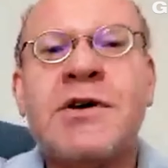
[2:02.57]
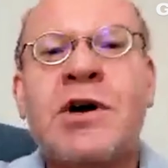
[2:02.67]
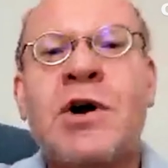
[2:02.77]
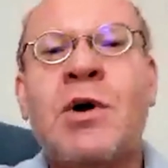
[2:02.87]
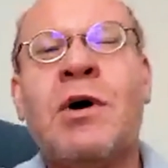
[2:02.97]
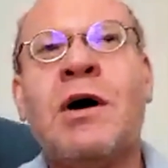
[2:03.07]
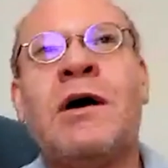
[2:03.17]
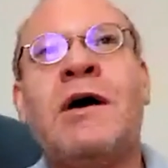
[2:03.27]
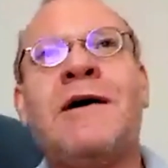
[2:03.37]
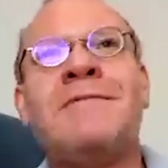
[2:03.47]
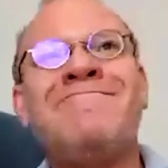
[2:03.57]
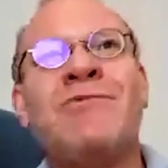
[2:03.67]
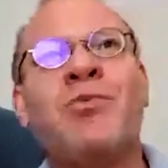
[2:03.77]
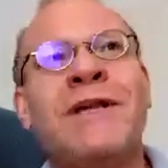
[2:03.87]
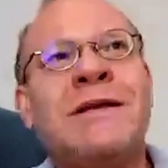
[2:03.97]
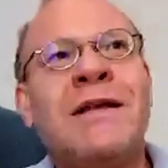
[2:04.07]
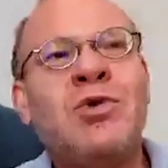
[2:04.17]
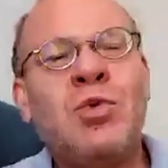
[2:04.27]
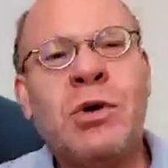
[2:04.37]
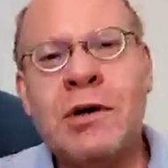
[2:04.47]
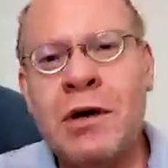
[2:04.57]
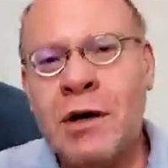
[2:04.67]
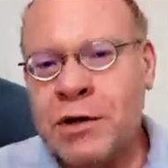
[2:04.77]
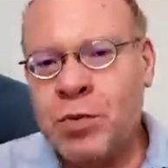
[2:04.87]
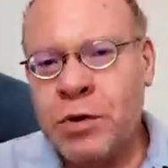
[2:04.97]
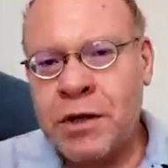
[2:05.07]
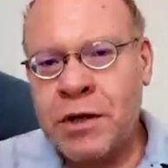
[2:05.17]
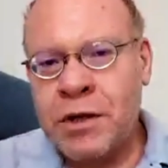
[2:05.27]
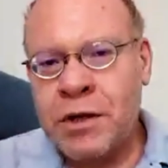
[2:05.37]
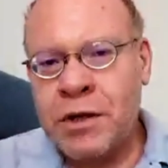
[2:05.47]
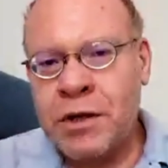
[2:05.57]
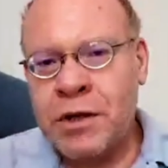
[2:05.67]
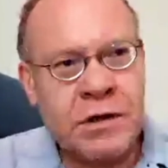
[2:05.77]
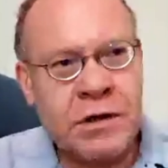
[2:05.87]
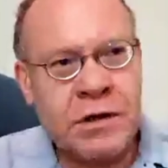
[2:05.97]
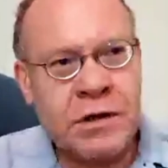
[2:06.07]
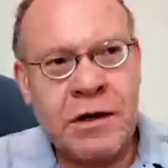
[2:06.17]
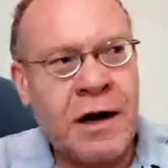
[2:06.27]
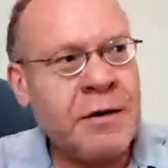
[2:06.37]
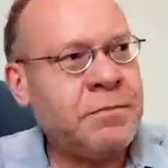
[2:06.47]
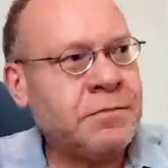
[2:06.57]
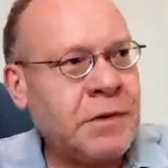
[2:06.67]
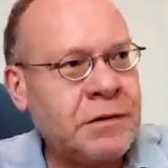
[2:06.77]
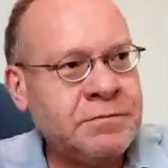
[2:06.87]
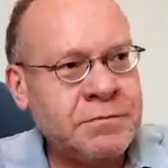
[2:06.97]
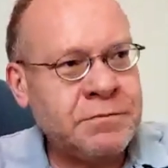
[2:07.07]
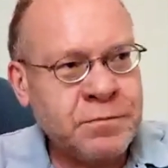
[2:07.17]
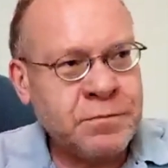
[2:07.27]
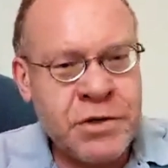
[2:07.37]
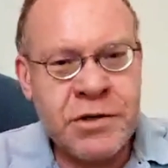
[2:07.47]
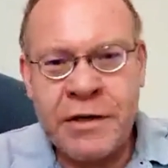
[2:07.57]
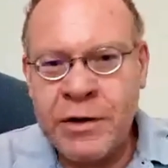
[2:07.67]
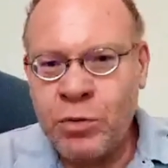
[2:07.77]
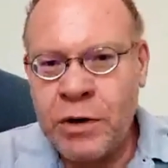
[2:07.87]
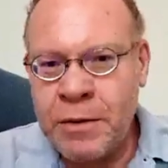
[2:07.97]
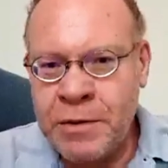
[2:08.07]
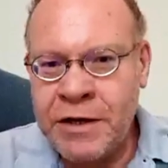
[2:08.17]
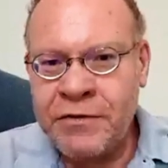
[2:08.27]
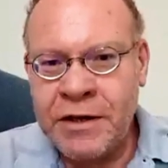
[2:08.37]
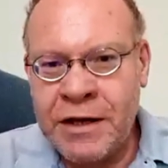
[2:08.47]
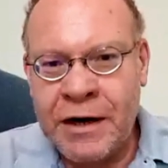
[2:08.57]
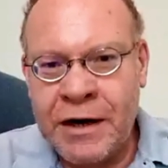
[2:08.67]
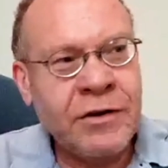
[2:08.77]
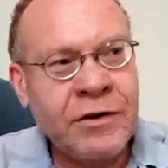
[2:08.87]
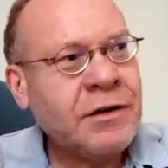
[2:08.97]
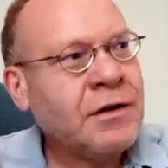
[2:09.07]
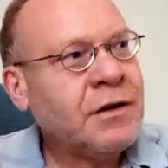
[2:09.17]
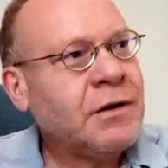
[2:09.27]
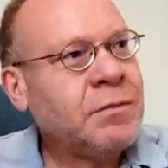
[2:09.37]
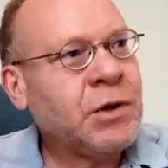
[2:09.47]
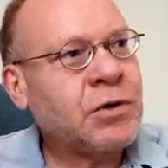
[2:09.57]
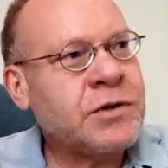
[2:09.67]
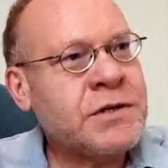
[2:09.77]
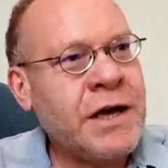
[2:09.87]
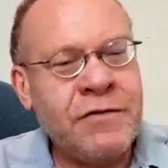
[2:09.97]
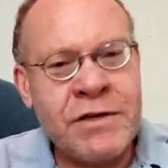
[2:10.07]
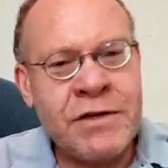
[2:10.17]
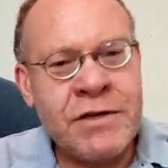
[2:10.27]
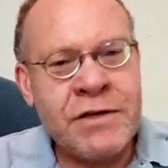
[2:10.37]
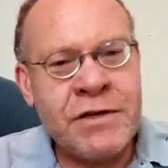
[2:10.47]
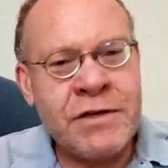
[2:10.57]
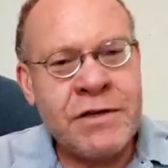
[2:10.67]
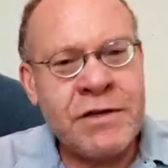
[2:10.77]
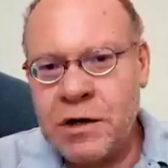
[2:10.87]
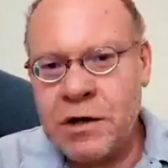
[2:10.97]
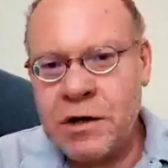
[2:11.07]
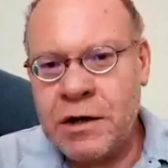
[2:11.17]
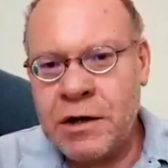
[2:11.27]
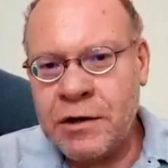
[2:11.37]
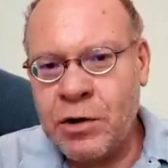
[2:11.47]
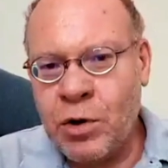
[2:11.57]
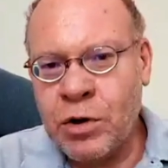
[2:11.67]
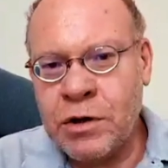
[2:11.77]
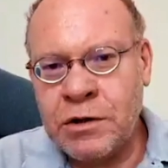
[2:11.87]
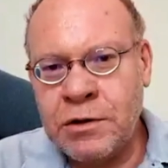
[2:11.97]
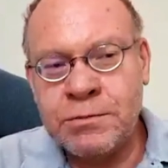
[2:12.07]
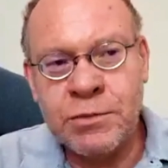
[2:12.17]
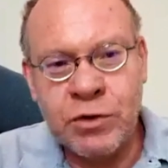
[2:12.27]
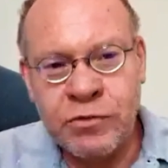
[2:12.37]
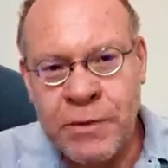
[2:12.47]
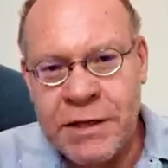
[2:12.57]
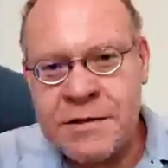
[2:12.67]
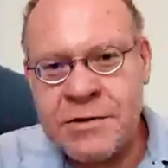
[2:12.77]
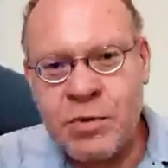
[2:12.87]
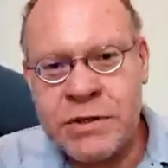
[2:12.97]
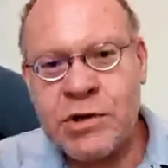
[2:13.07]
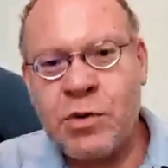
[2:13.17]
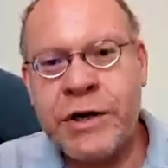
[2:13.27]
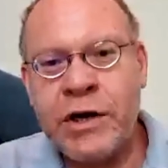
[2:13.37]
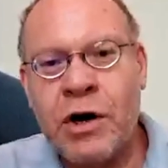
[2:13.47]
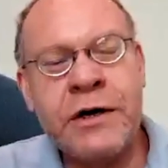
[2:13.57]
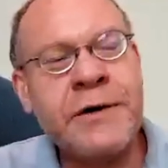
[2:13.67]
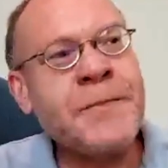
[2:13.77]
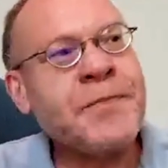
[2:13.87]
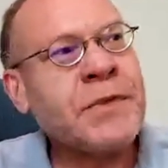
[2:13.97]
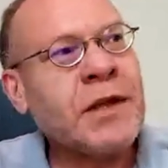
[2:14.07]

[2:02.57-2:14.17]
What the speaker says: So we tend to work a lot with local people. I believe in that because they have a sense of the local culture, the local movement that's going on,